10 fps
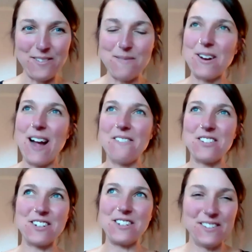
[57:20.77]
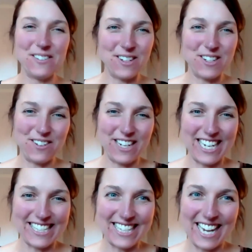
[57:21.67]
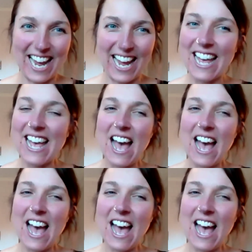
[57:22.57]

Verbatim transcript: from your afternoon for joining us today.